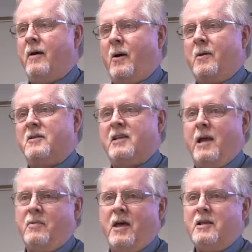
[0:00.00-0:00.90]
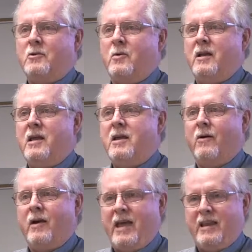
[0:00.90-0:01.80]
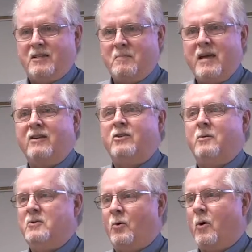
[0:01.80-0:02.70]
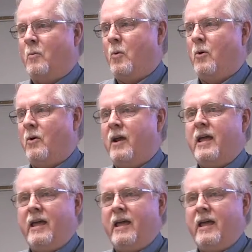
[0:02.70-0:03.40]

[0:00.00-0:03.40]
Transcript: are the same things that are in here, and it's meant to absorb water.